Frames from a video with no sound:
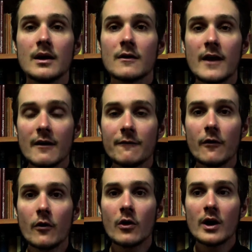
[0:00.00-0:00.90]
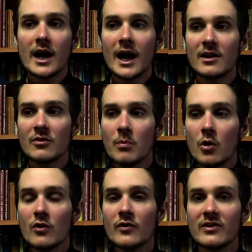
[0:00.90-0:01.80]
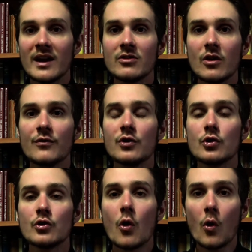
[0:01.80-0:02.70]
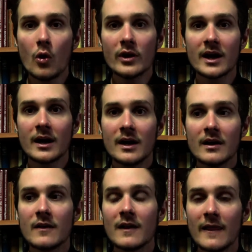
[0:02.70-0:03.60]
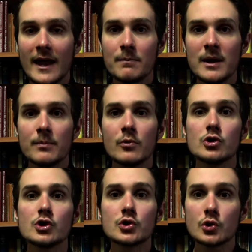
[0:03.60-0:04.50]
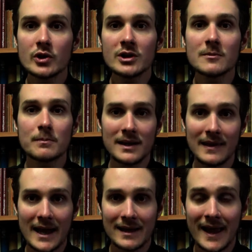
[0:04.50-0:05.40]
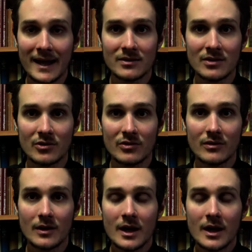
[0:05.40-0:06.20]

Therefore, it is more of a sense of good order that lay people shouldn't be lay lectors.